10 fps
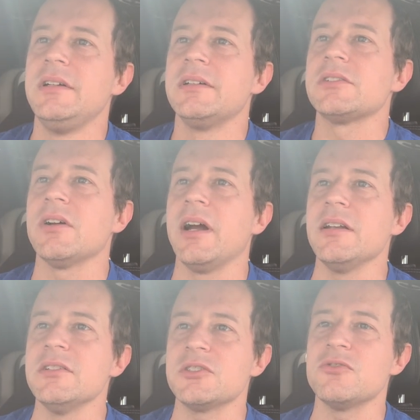trying
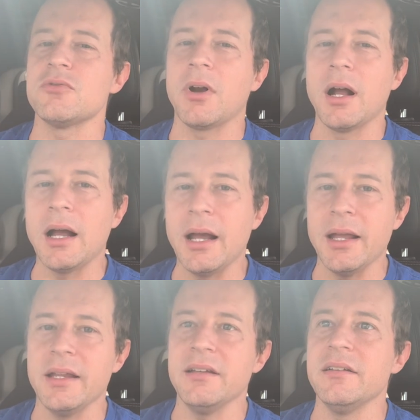to just
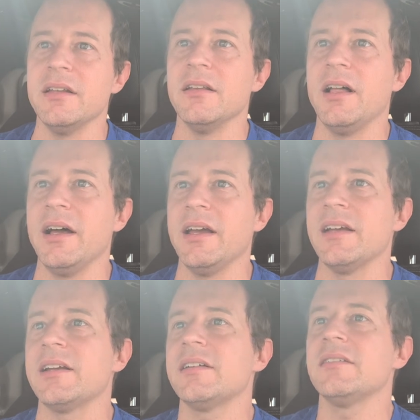grind and
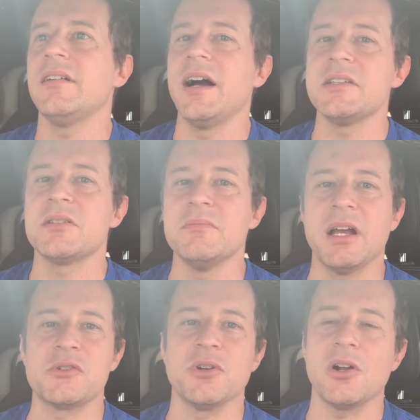like
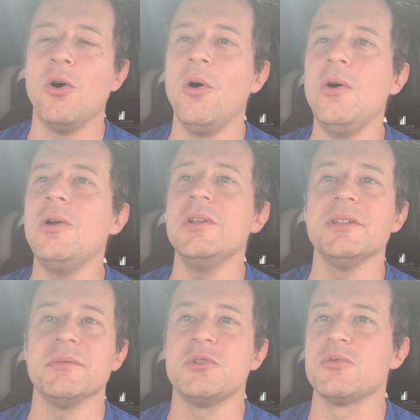isometric hold
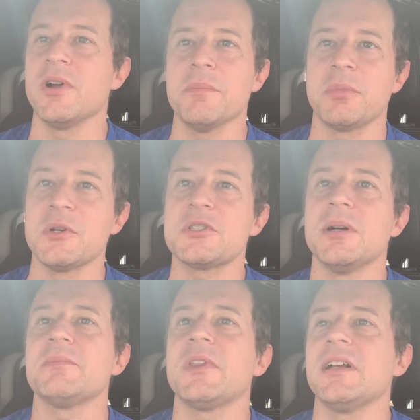a grip or
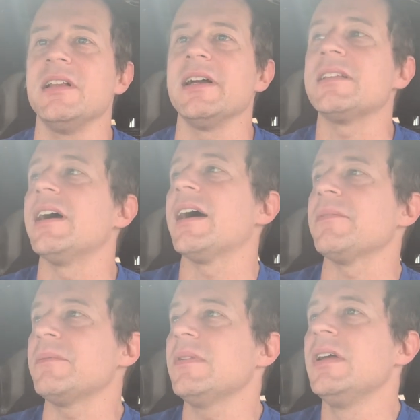something like that
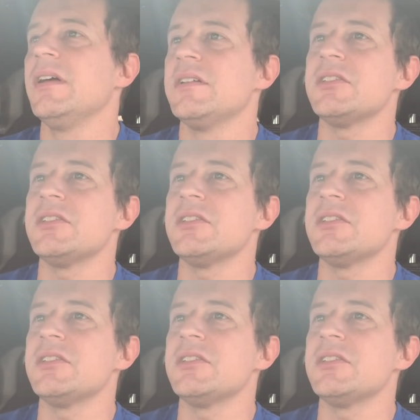to